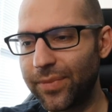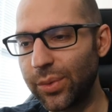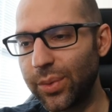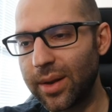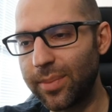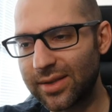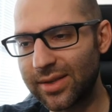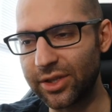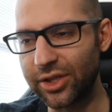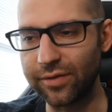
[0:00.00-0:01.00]
Then we get a
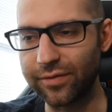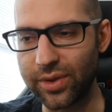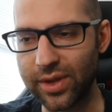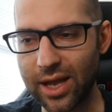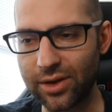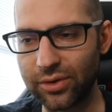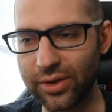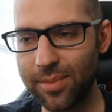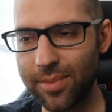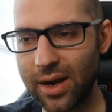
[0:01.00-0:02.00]
backstage interview with Natural
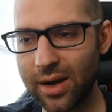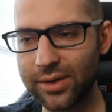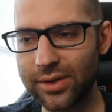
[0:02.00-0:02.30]
Nightmares.